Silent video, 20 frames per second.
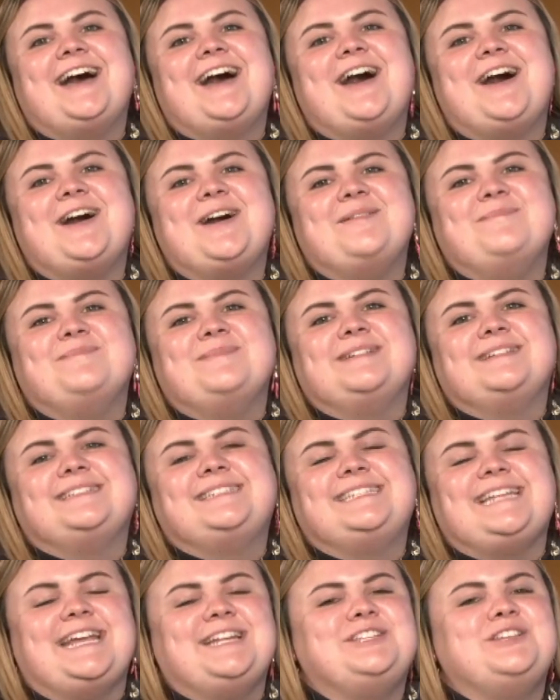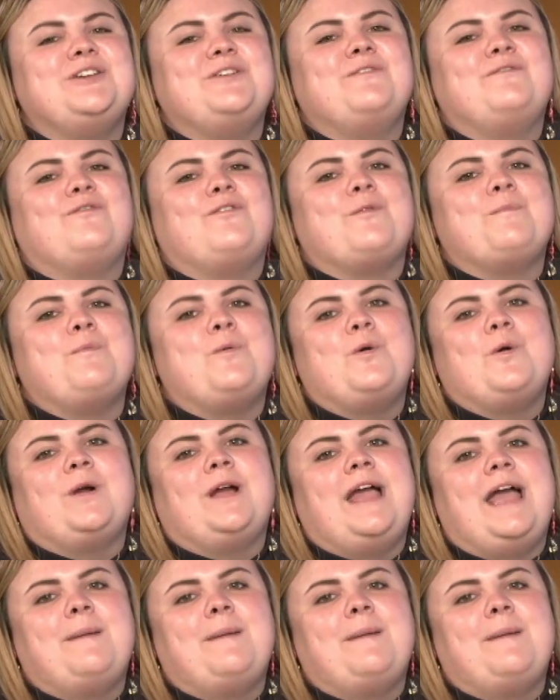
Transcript: Um, stay tuned for more